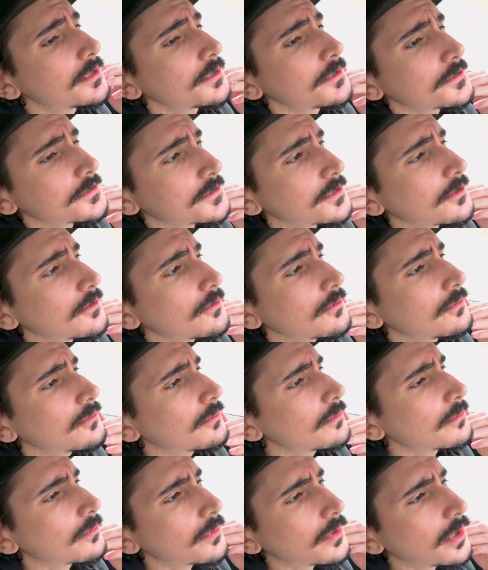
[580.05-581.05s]
So,
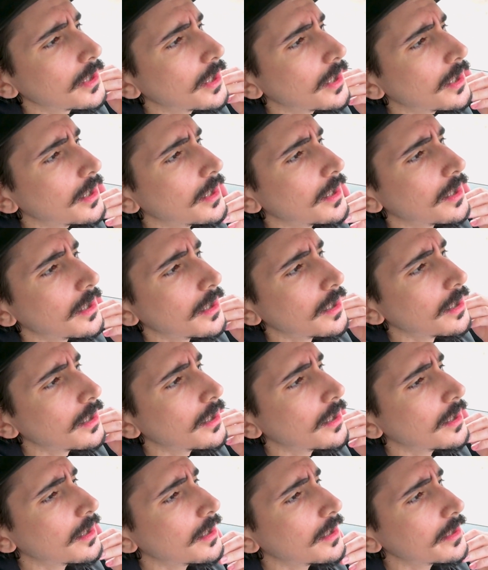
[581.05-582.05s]

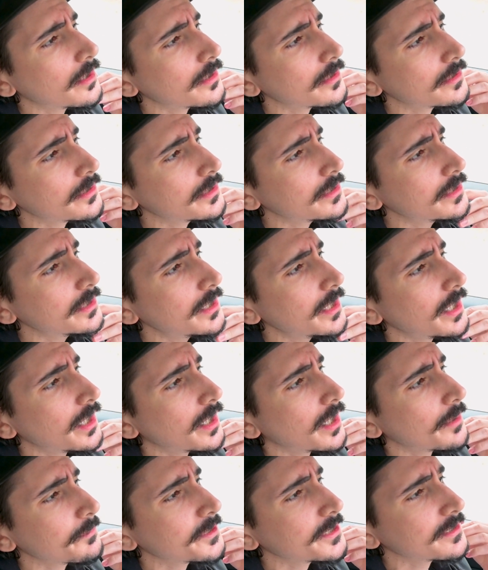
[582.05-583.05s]

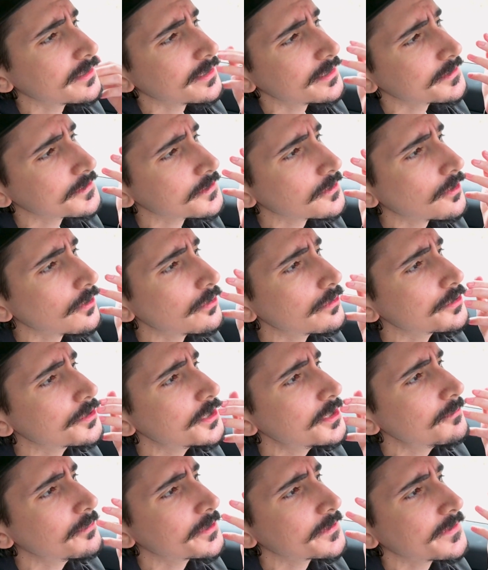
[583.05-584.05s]
yeah, I mean, it's the
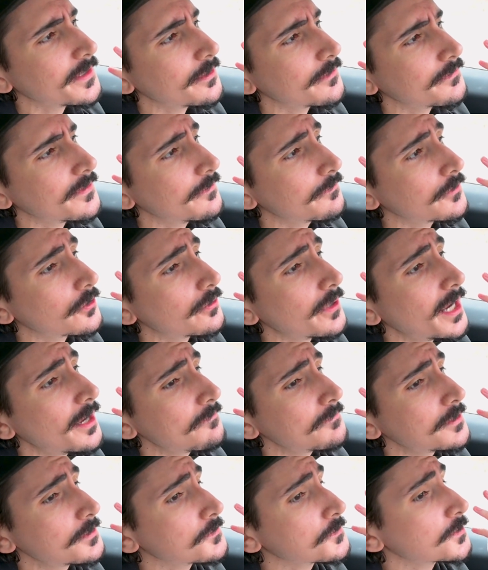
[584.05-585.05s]
OG, but they've
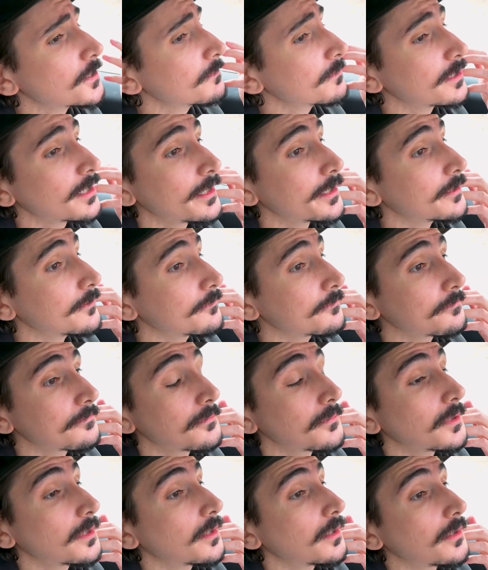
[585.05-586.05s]
crafted some kind of
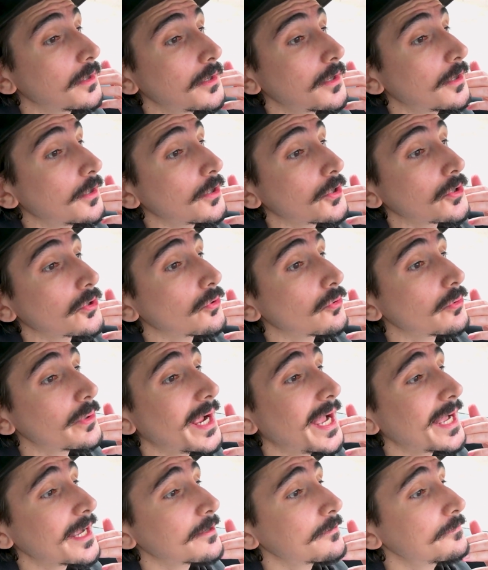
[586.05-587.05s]

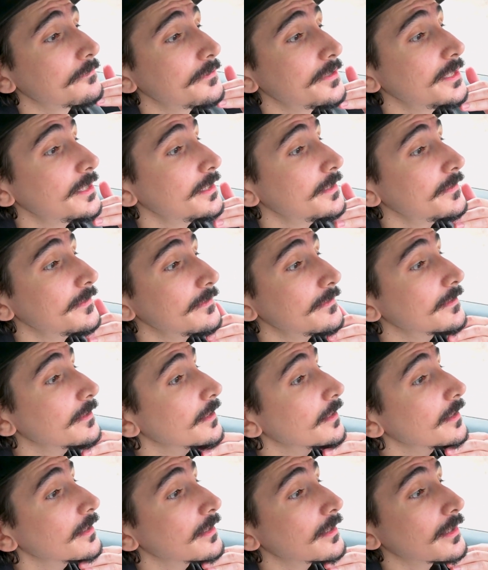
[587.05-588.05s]
crack fiend
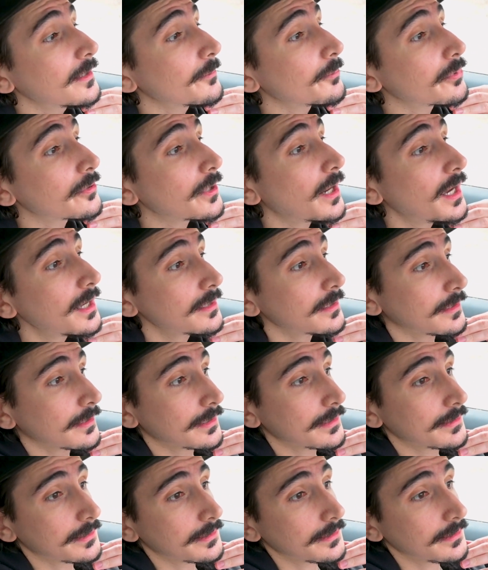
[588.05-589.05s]

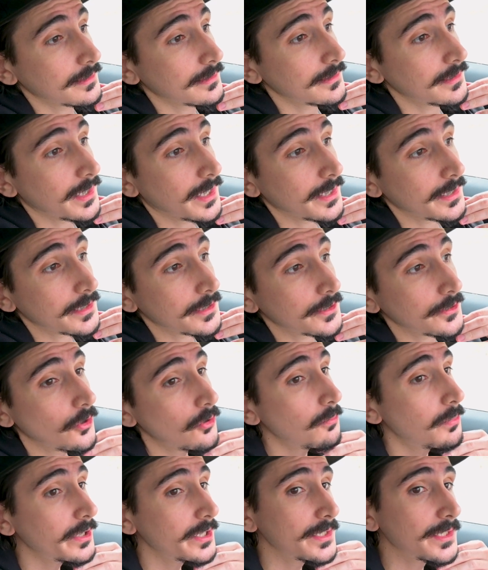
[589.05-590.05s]
product that
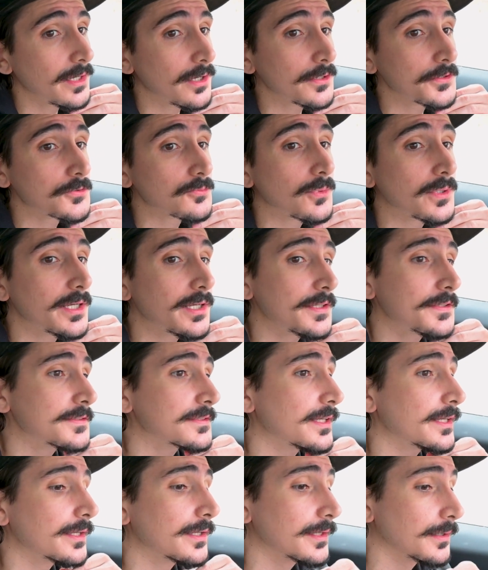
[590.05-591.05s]
nobody else wants. It's
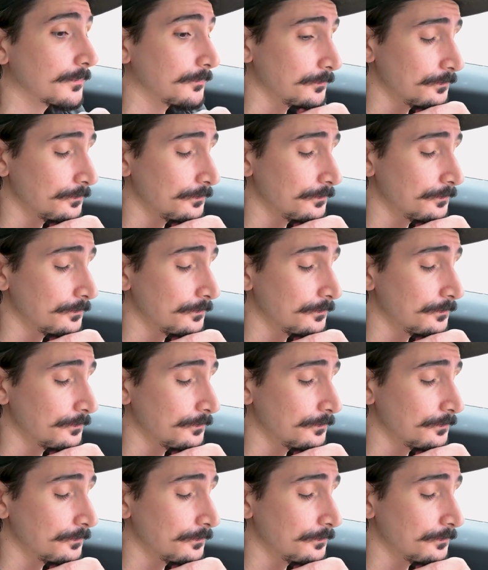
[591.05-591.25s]
like,